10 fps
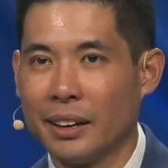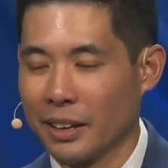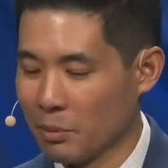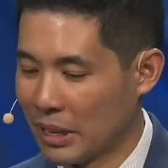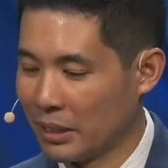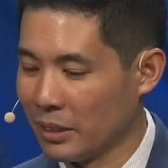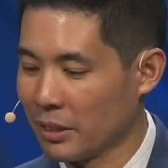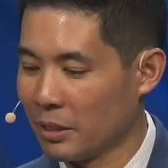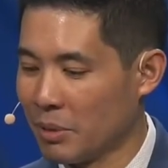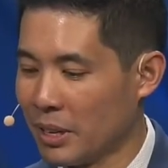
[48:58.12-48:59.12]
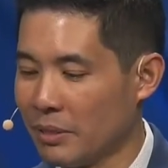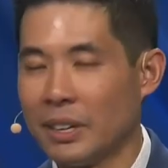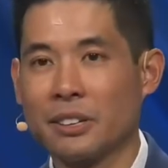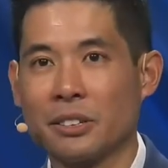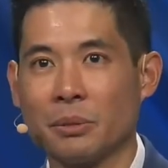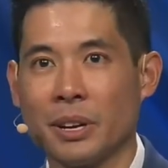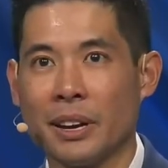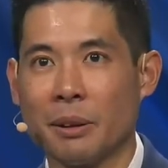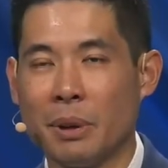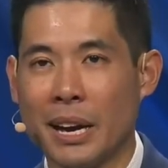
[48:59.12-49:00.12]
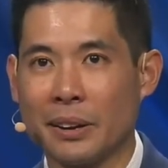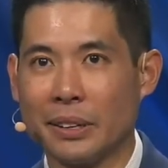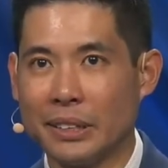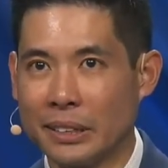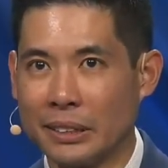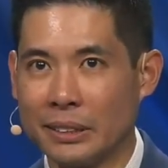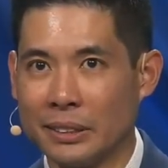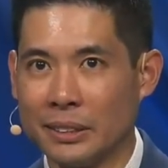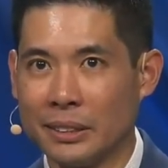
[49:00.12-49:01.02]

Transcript: I think my clicker might have actually ran out of battery here.